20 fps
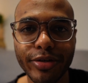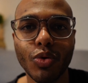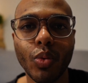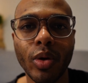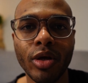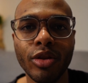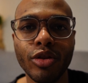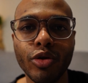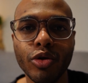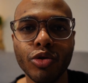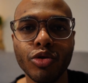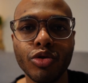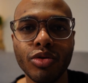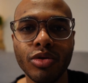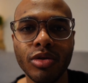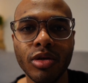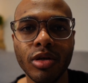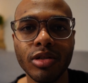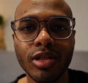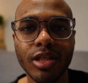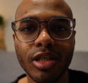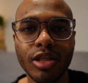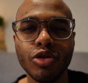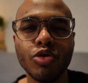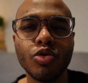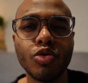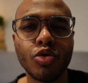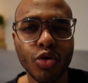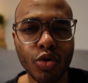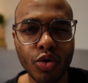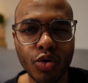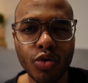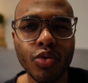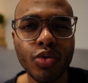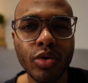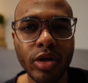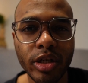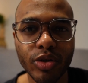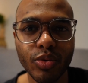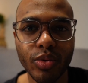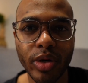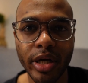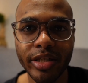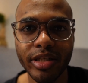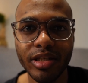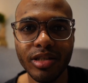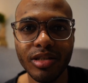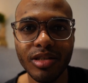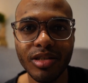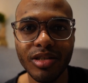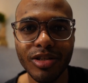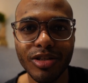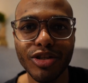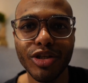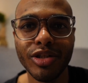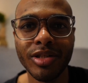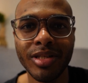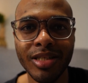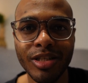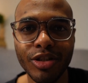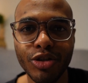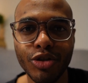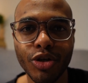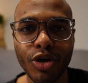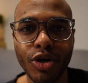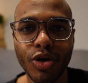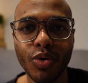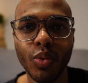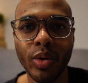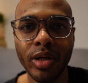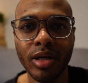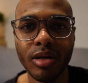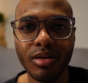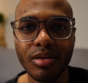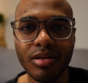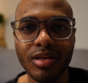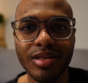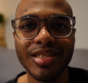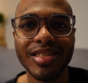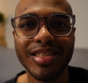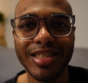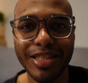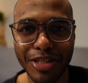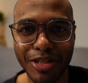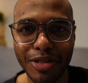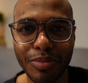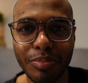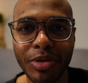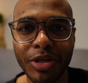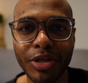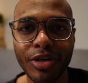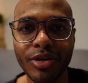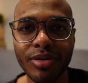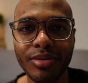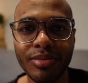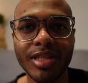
When the student is truly ready, the teacher will disappear.